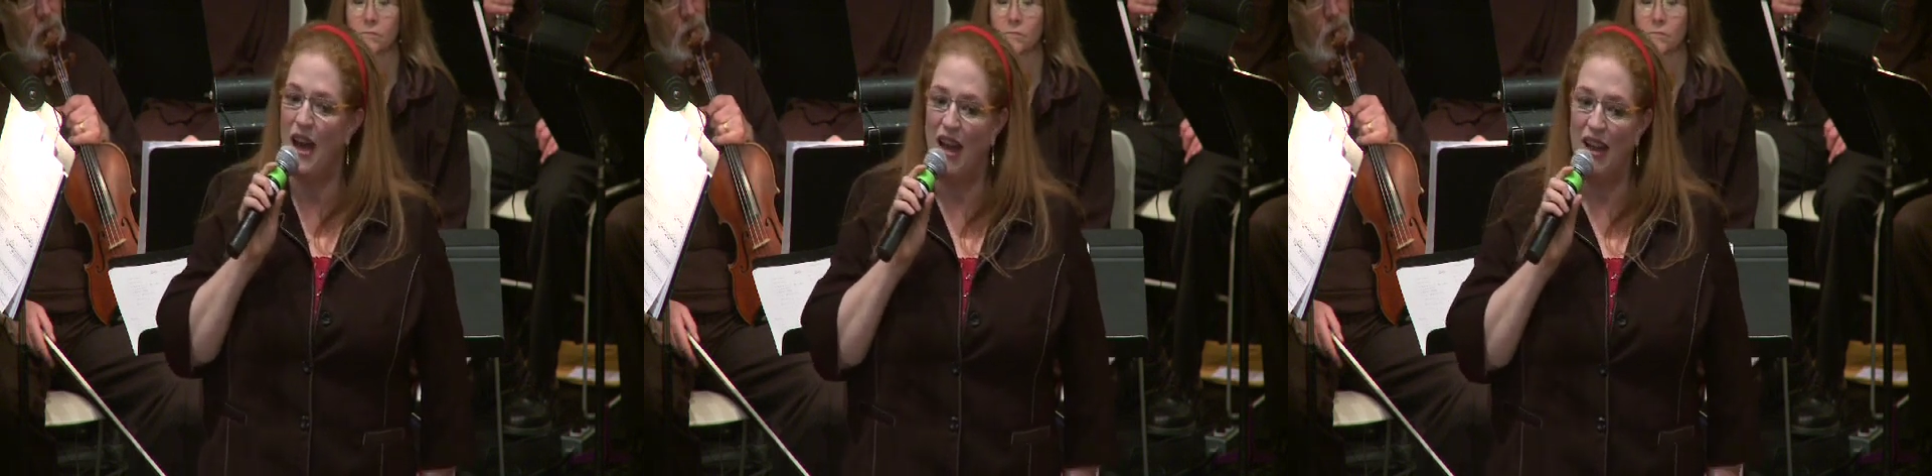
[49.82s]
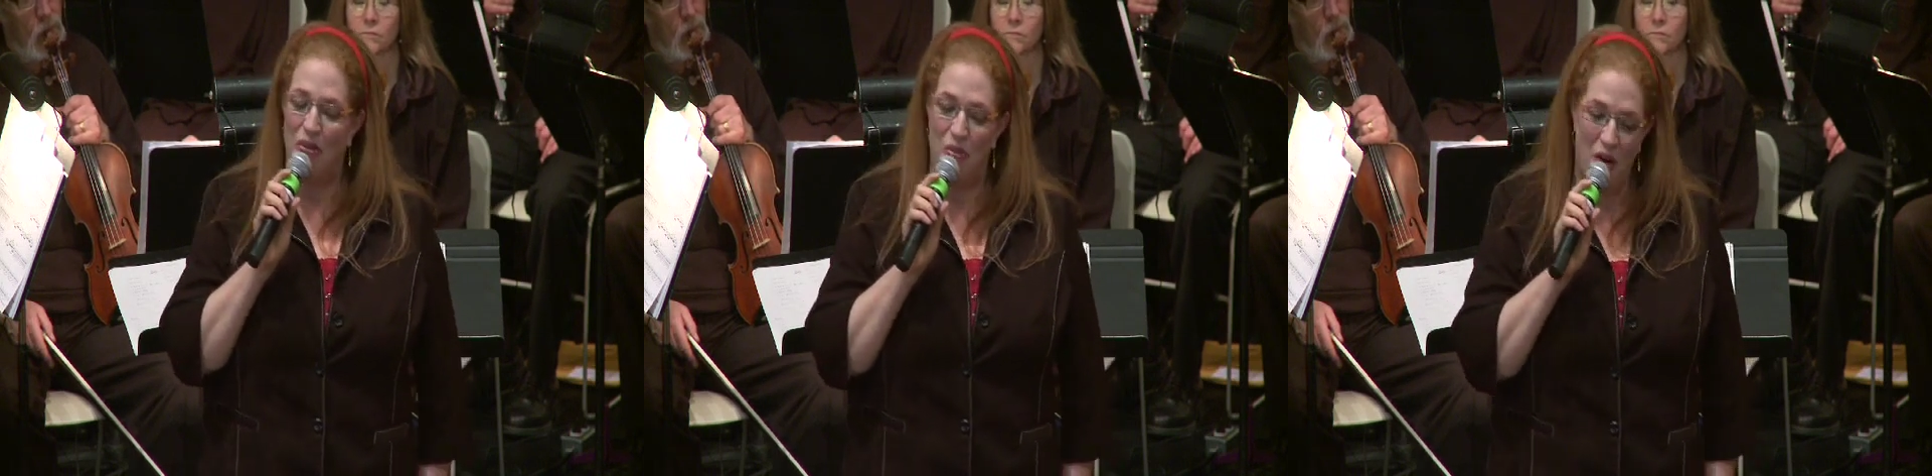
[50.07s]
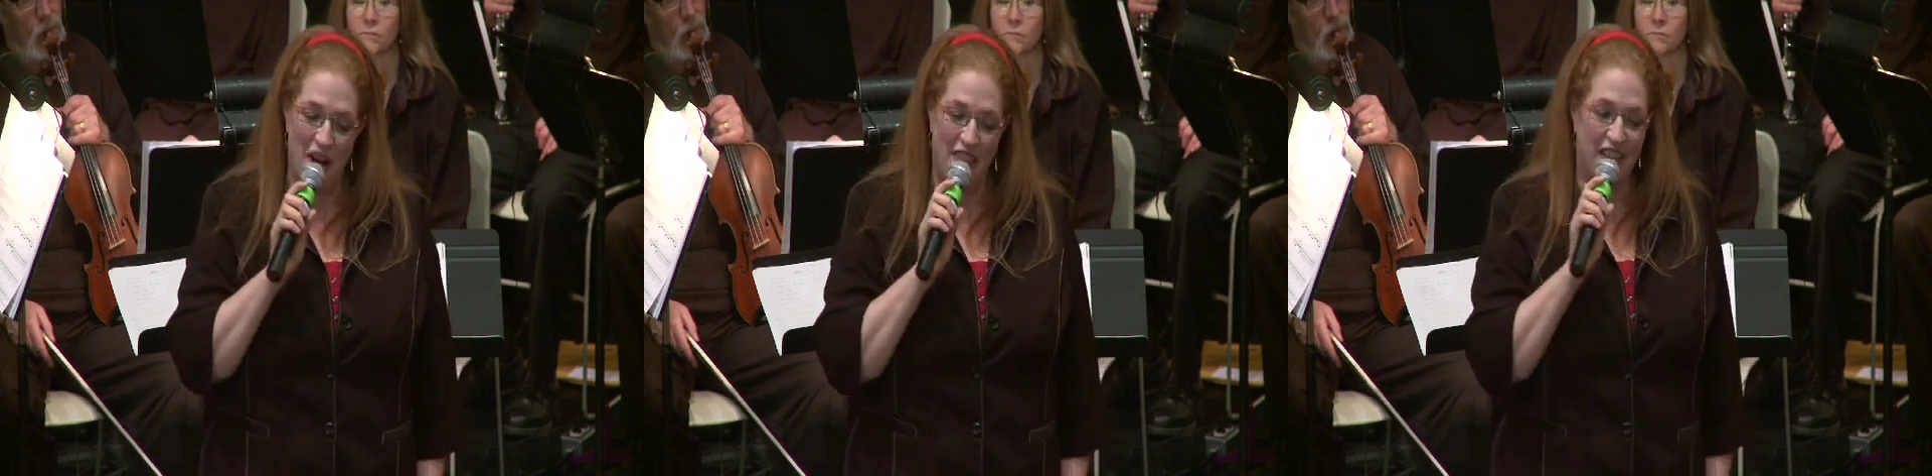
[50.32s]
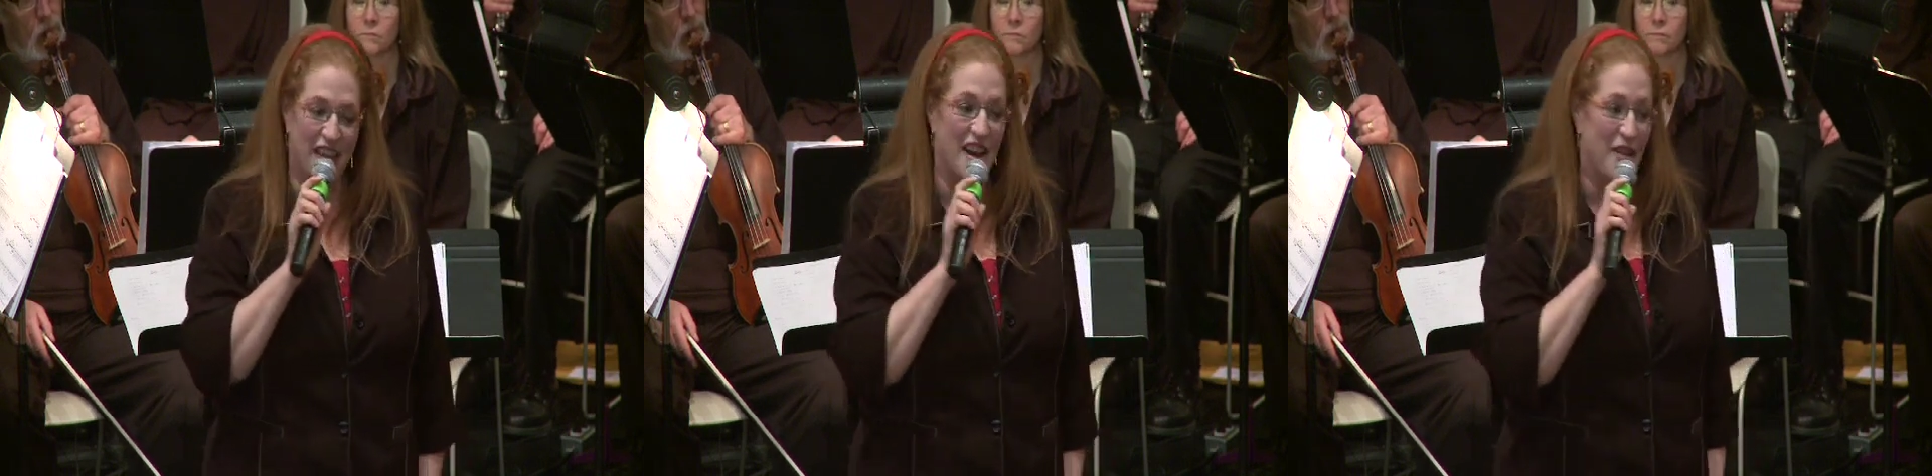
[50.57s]
uh, won
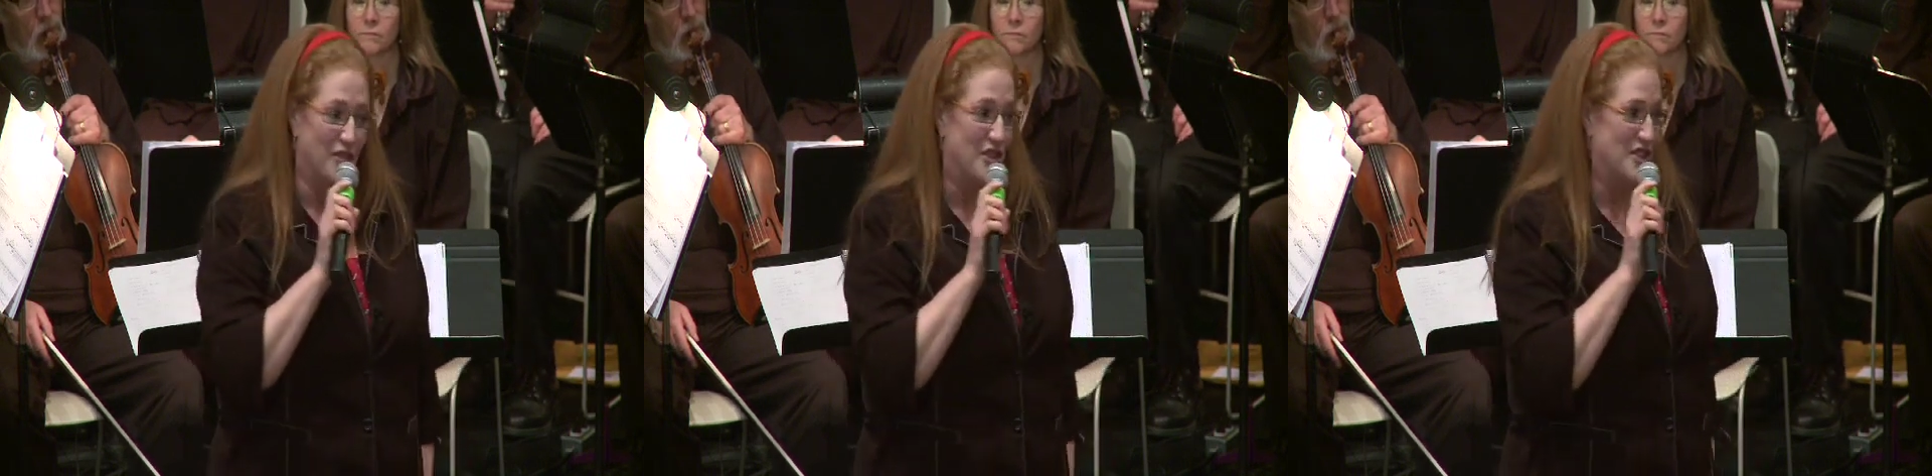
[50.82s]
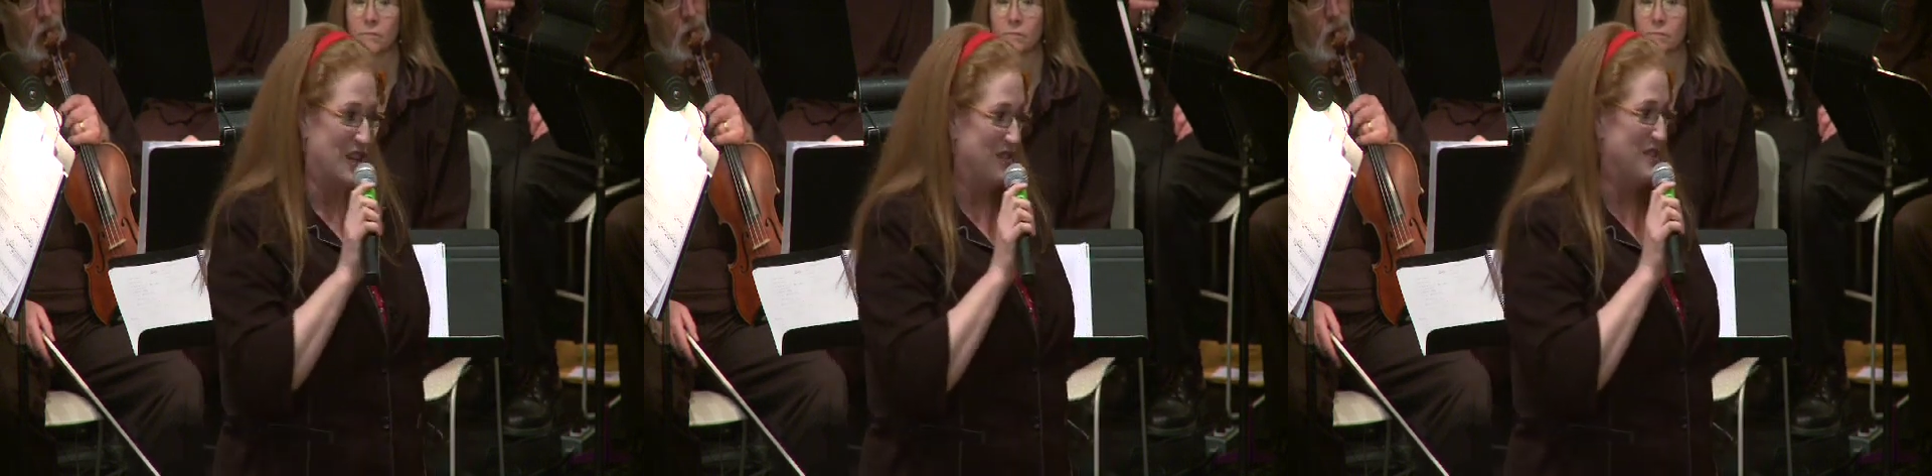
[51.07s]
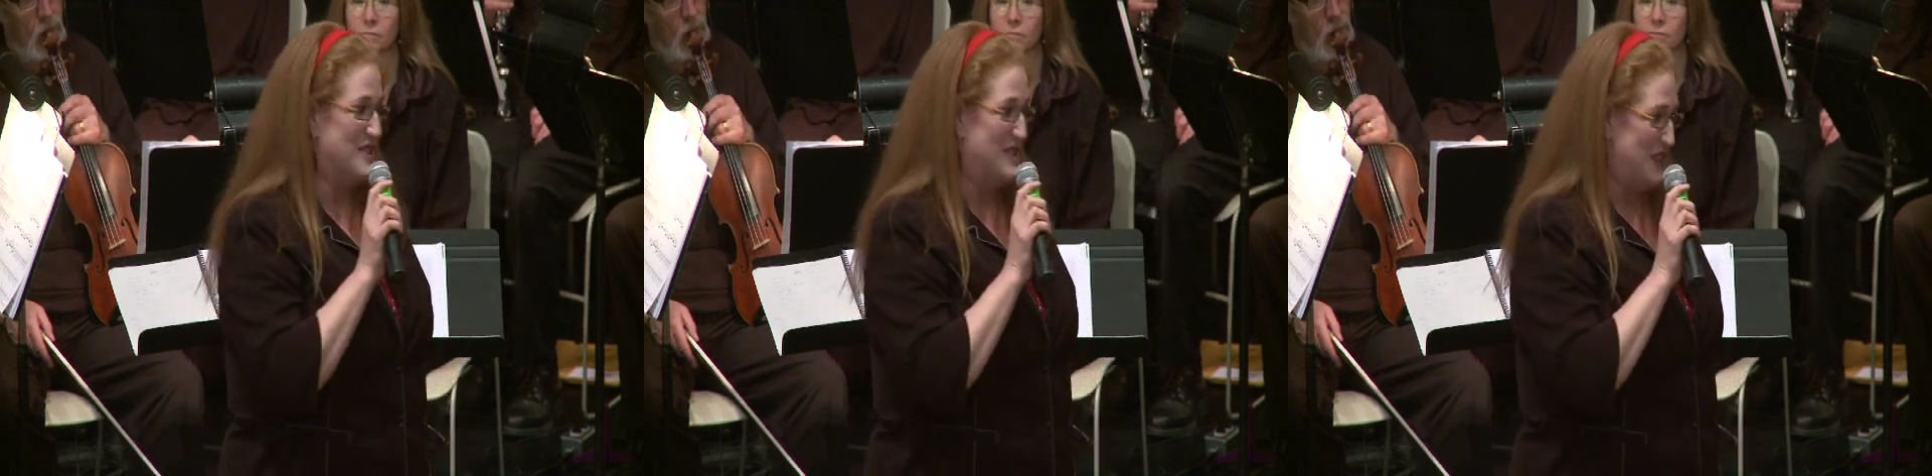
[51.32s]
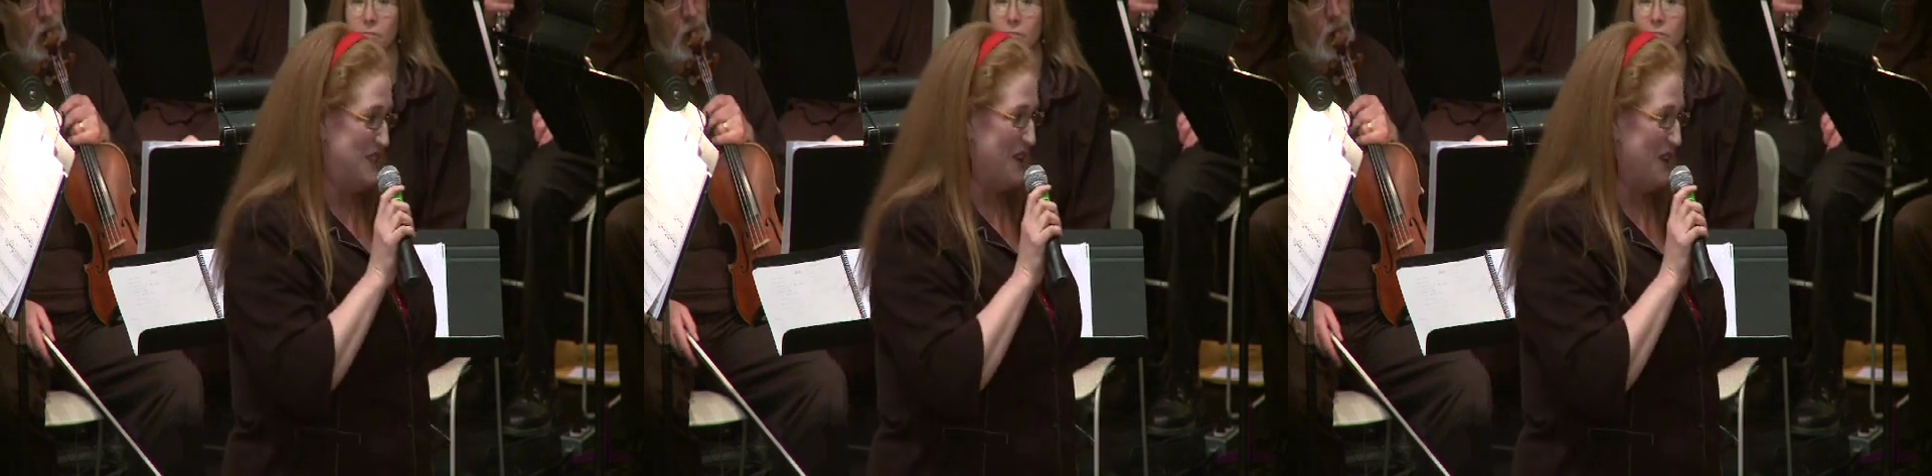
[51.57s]
the Governor General's
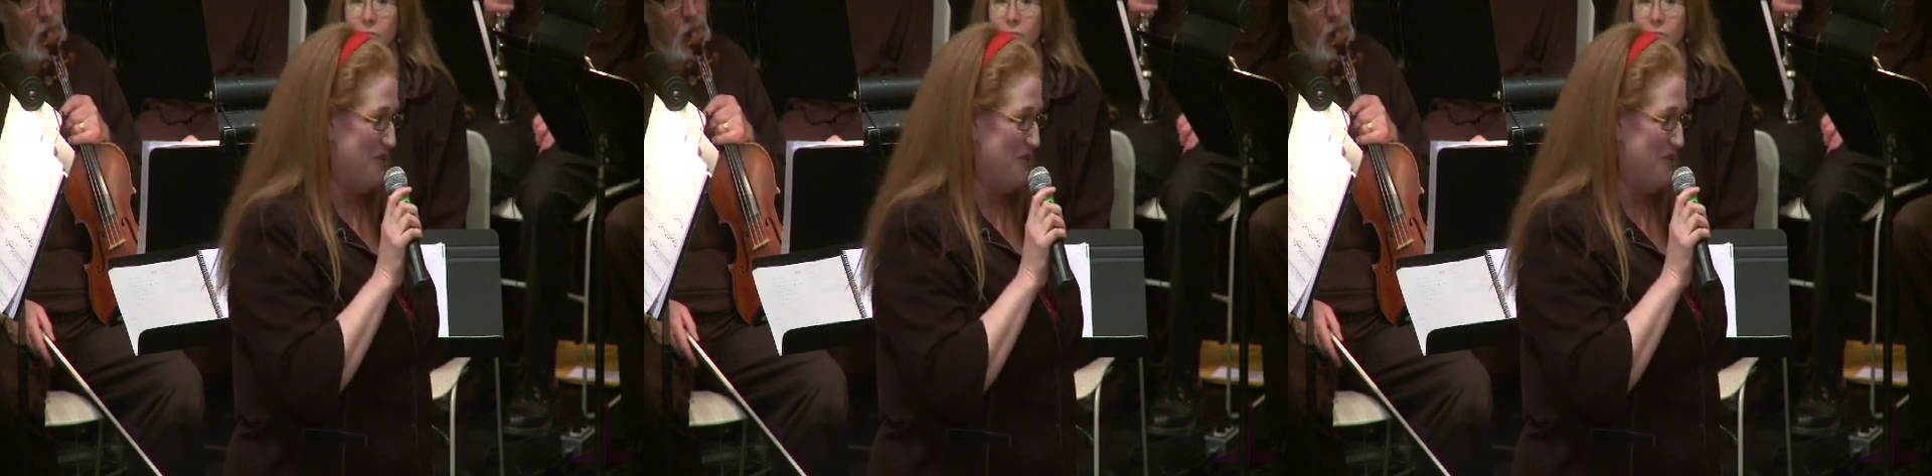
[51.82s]
Teaching